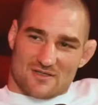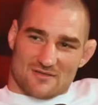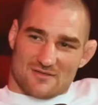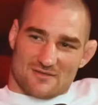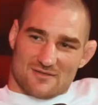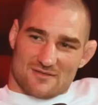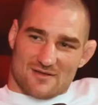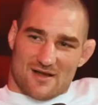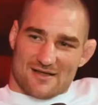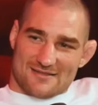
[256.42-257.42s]
to say that about your dad.
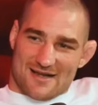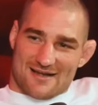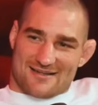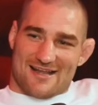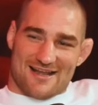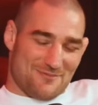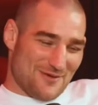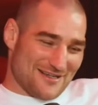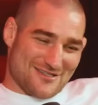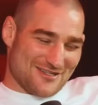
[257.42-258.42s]
No, he died.
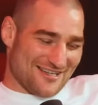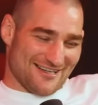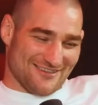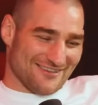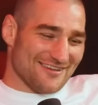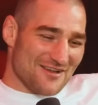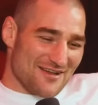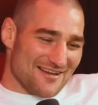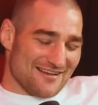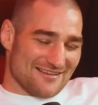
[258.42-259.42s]
He's shit,
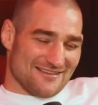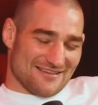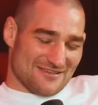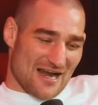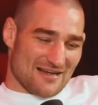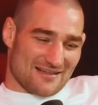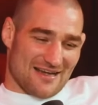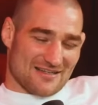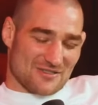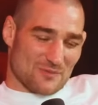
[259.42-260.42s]
dude. He died of
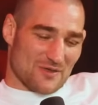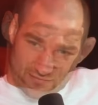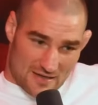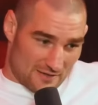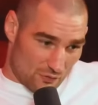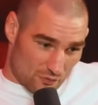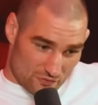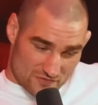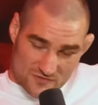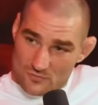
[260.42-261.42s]
cancer. But anyway, I don't go to
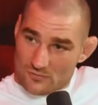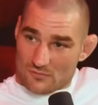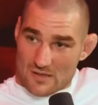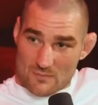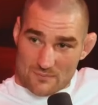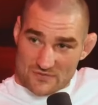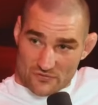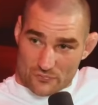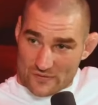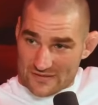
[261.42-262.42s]
school. I'm up till
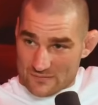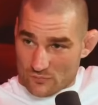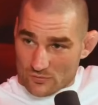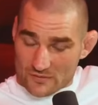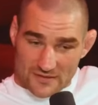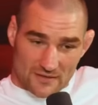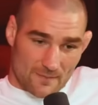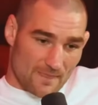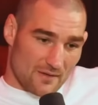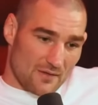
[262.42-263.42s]
three in the morning,
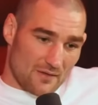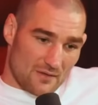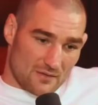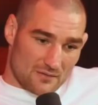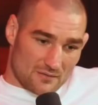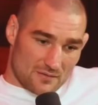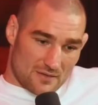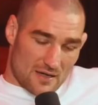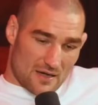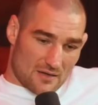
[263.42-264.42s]

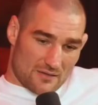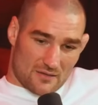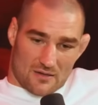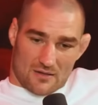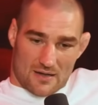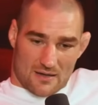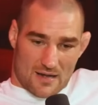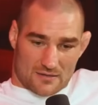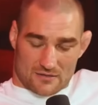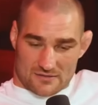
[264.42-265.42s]
I know, I,
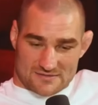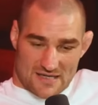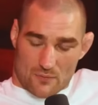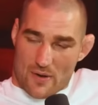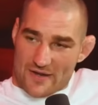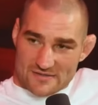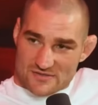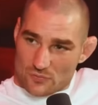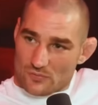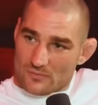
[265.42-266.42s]
I couldn't stay awake in
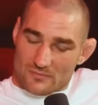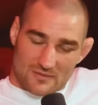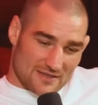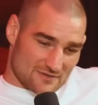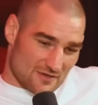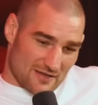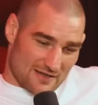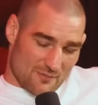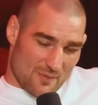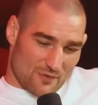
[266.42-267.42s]
school. Like, so like,
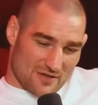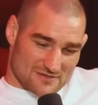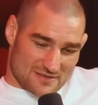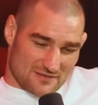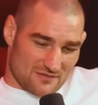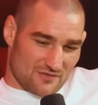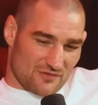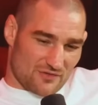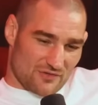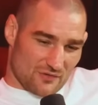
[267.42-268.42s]
I remember I was like in
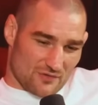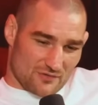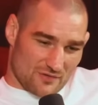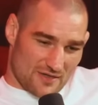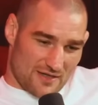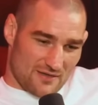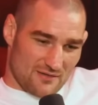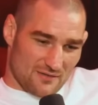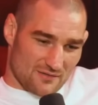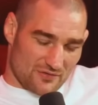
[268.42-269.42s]
third
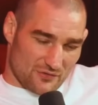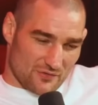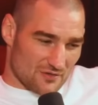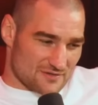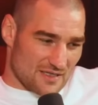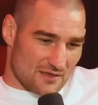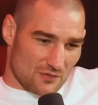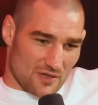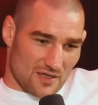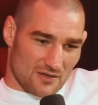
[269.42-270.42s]
grade, third, no, second
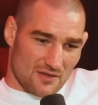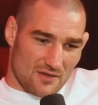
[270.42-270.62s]
grade.